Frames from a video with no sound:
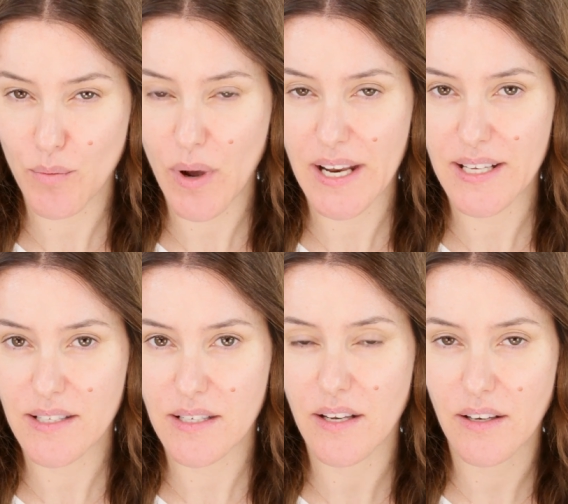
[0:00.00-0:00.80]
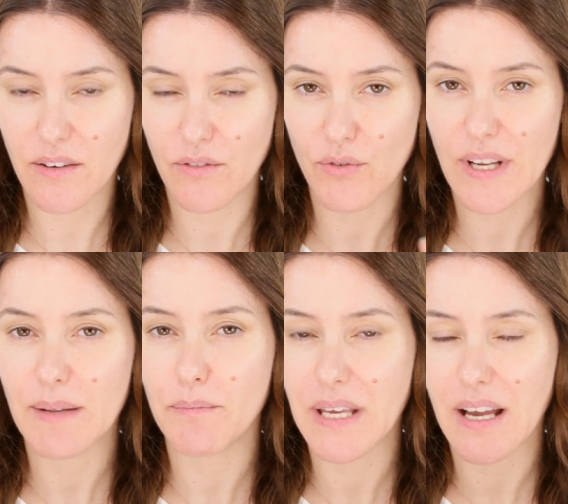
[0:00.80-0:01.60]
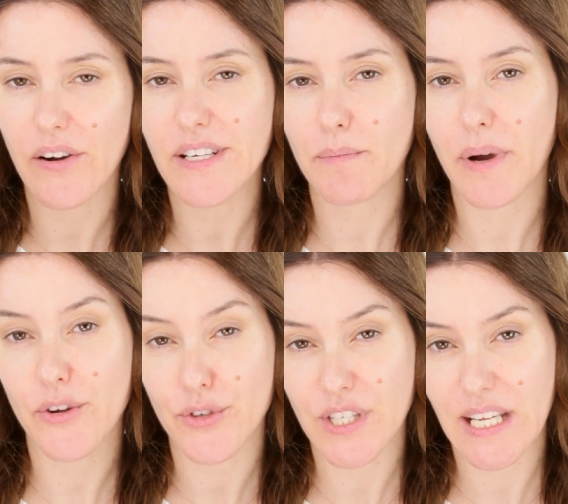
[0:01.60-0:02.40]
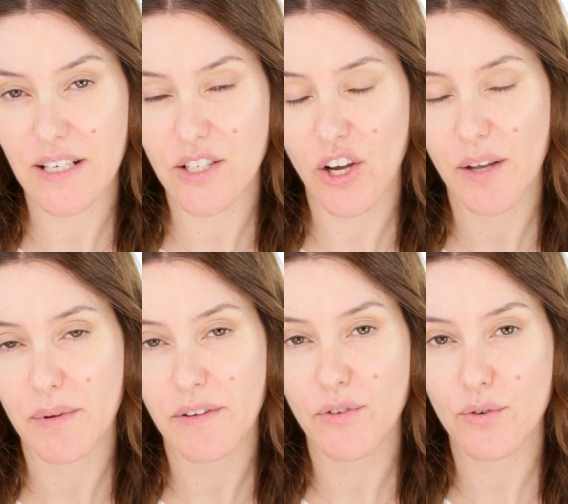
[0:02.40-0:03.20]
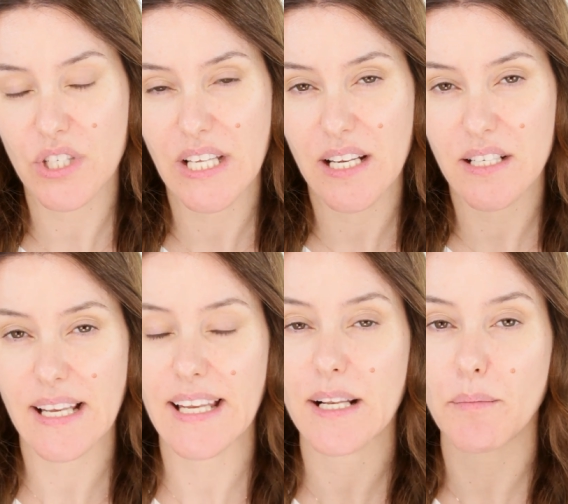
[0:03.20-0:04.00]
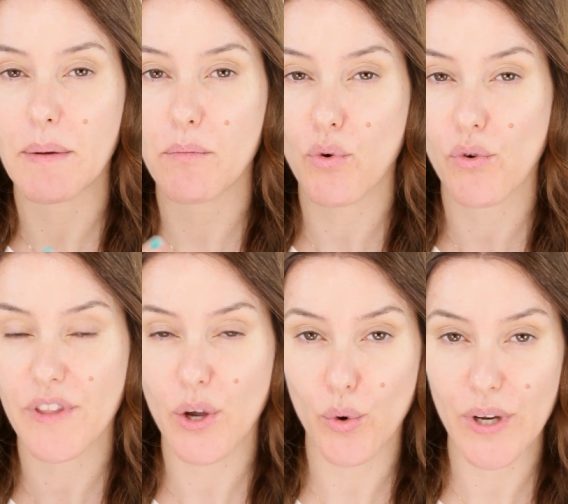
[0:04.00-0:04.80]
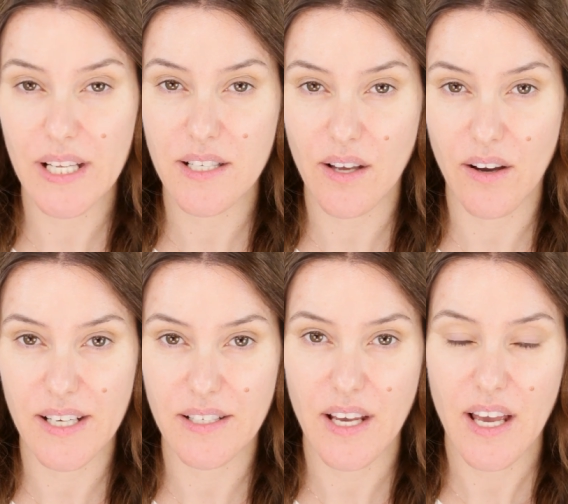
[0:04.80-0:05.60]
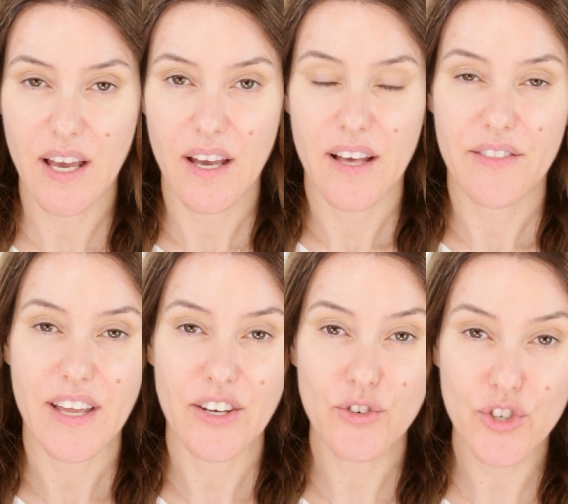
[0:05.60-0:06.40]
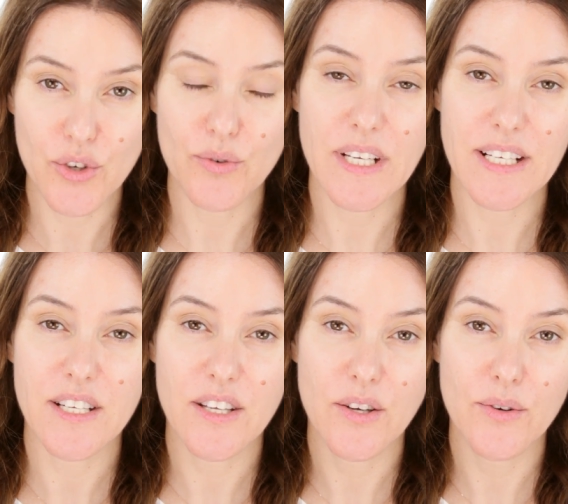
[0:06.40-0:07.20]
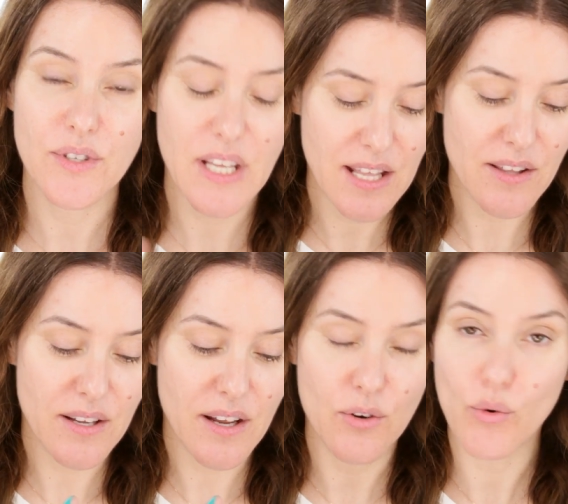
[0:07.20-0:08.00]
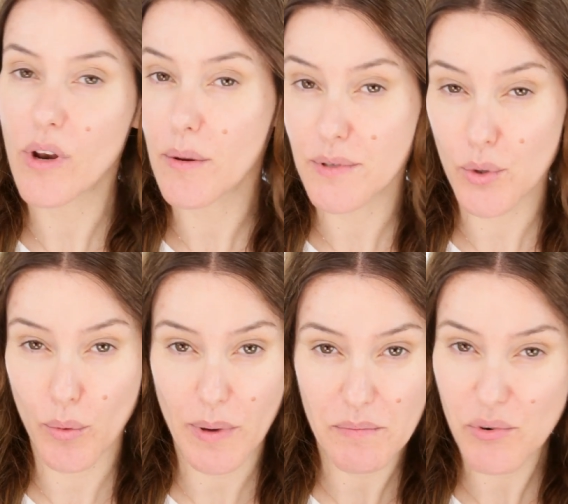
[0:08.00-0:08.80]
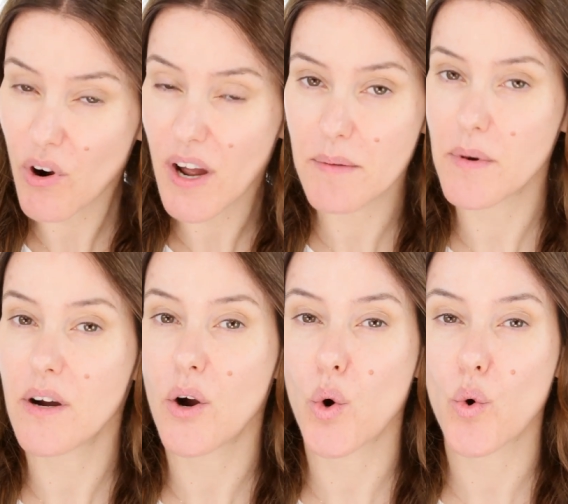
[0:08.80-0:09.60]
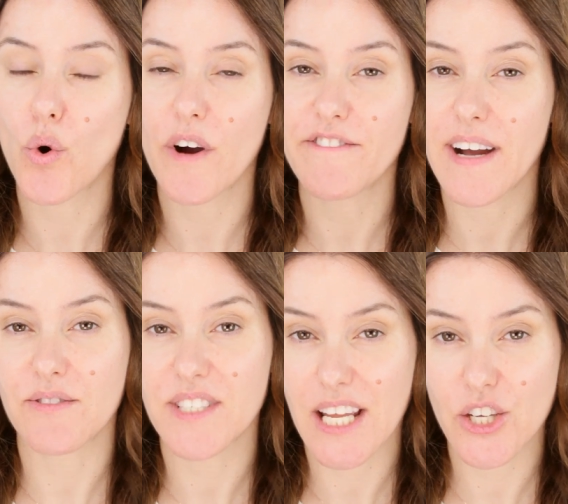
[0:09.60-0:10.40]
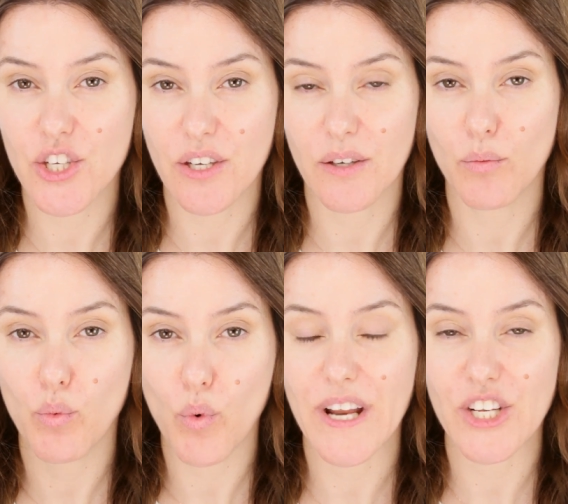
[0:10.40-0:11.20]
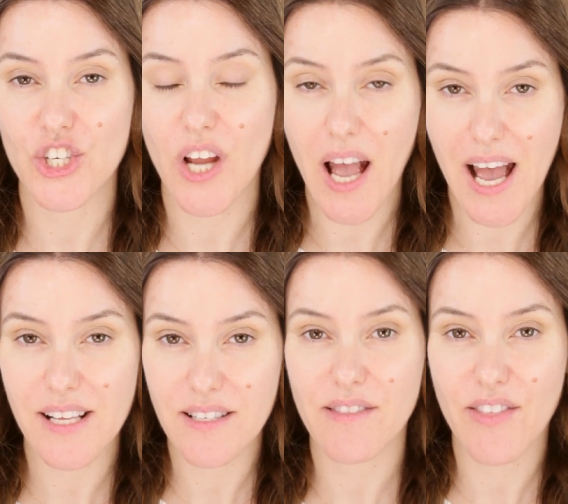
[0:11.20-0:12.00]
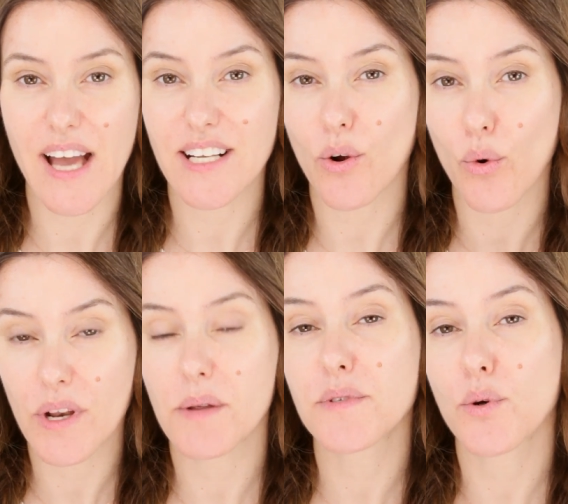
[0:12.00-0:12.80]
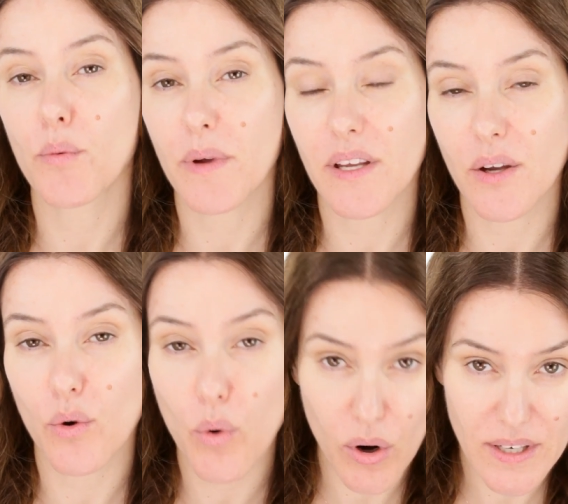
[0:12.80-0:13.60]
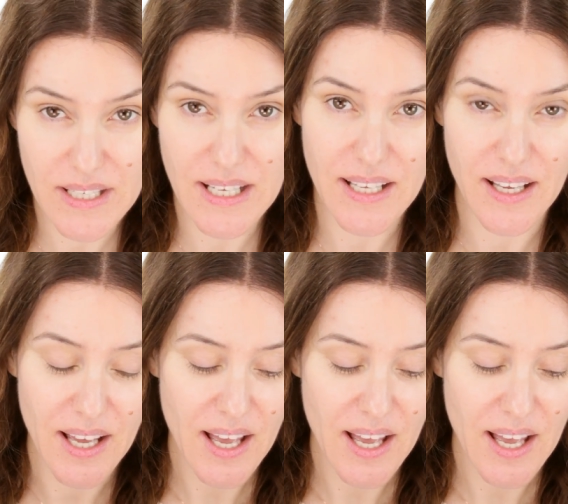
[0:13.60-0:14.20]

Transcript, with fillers: well is really be guided by your skin type. And if your skin is a little bit more on the oily side, then you do need to use either an oil absorbing primer or a foundation which has that oil absorbing quality